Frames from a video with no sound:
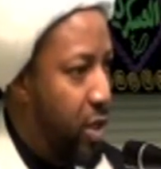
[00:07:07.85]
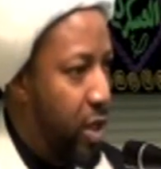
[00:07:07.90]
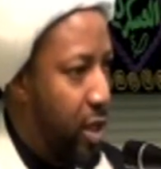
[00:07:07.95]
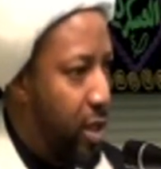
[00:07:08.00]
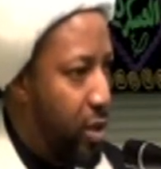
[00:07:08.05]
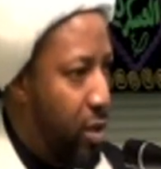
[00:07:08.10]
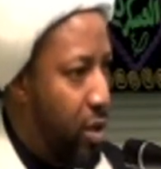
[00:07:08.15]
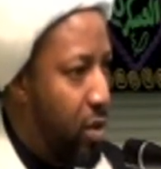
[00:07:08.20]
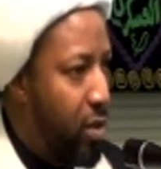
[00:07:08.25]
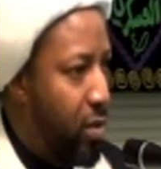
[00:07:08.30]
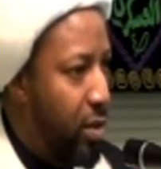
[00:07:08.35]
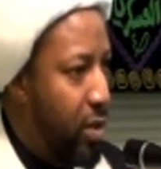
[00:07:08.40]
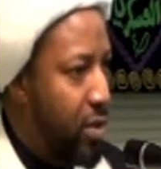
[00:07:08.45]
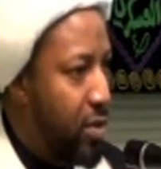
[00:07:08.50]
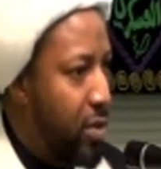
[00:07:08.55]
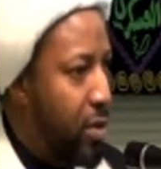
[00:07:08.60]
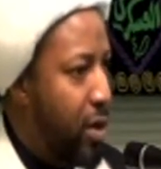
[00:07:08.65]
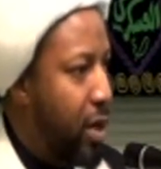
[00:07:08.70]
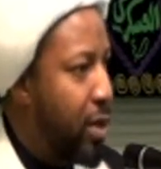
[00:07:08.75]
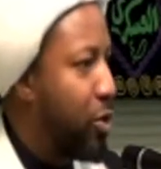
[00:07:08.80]
we see that no,
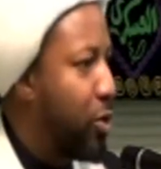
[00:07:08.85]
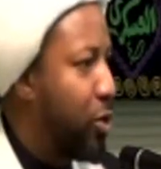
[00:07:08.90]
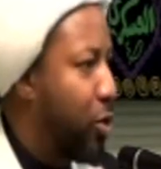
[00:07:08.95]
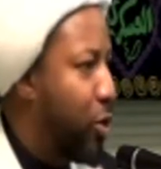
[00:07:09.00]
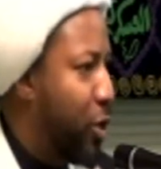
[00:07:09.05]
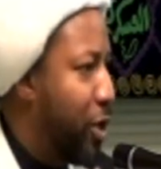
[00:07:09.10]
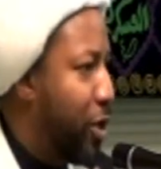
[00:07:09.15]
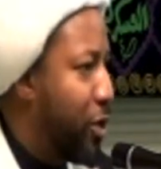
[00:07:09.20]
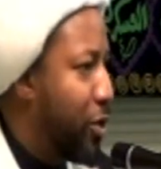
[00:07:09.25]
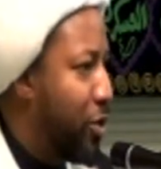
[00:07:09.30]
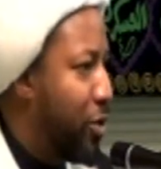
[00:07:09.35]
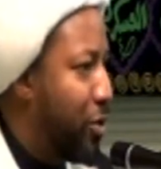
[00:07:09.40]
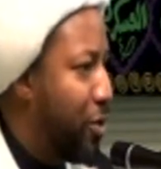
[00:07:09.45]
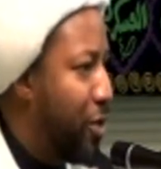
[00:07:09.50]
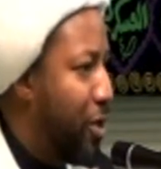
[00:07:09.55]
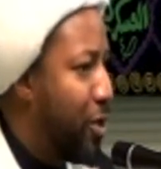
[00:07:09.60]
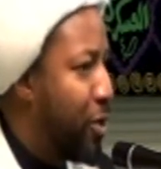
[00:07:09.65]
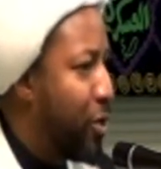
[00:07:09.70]
these are not the tradition.